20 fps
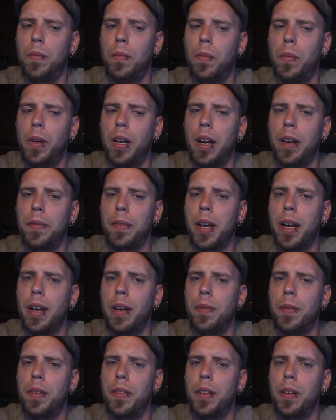When I've got
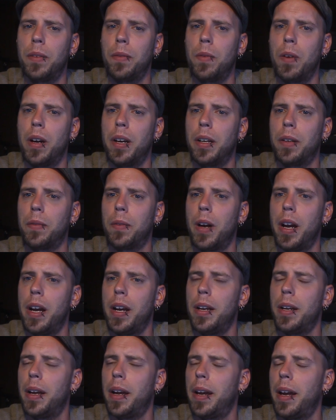everything running
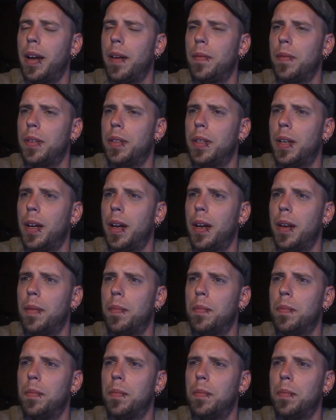right and I have the
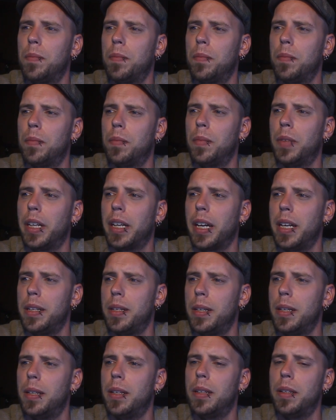time, like I
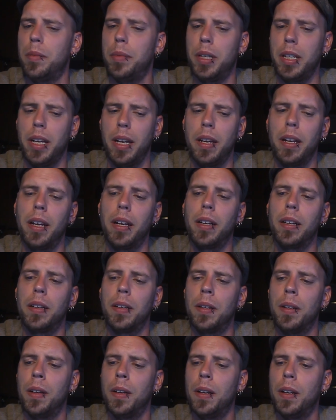did in the beginning,
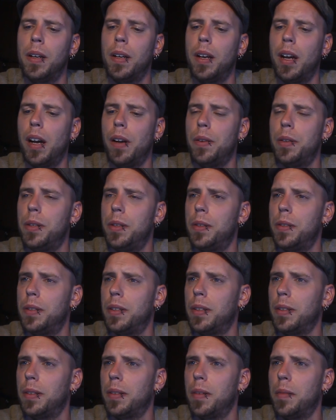I was
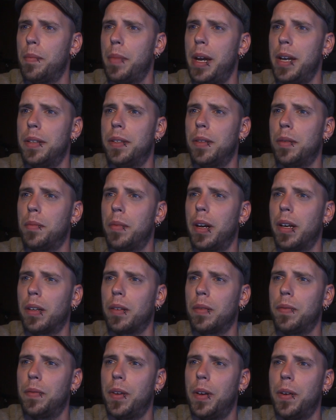using amazing
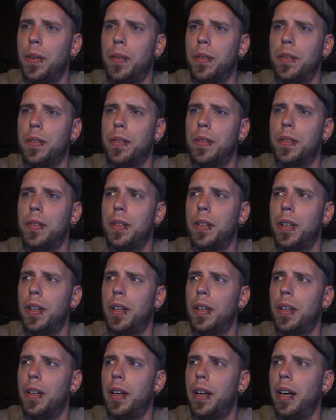microphones,
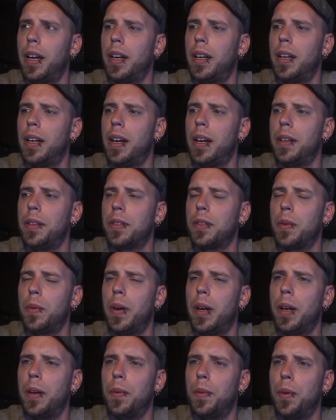and I had a nice
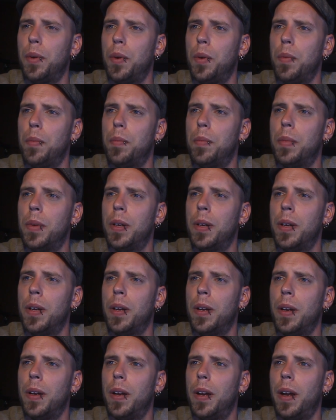quiet room
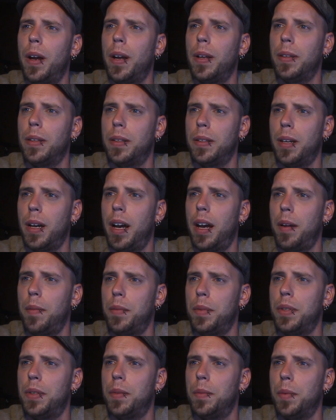and the
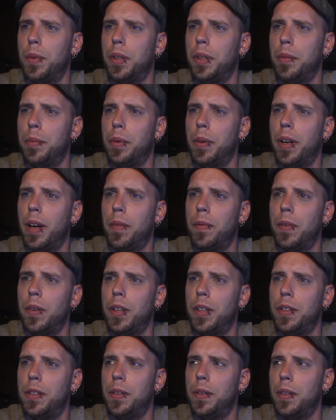time to really put effort
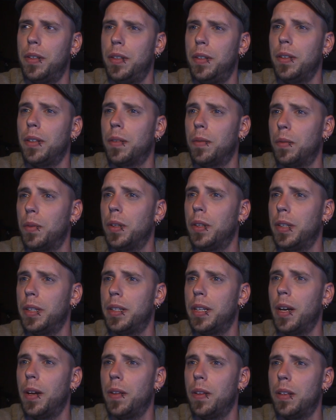into it. And you can really
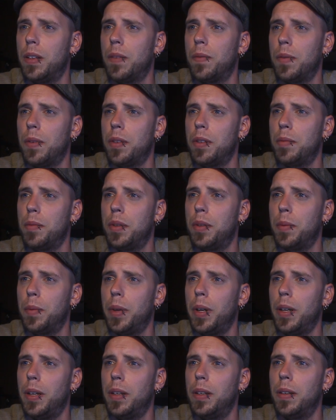tell the difference
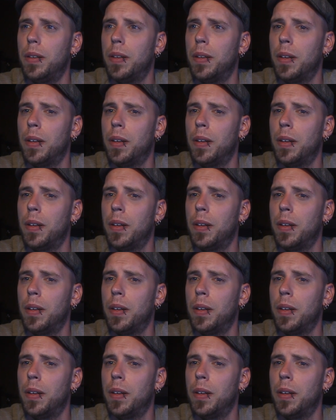between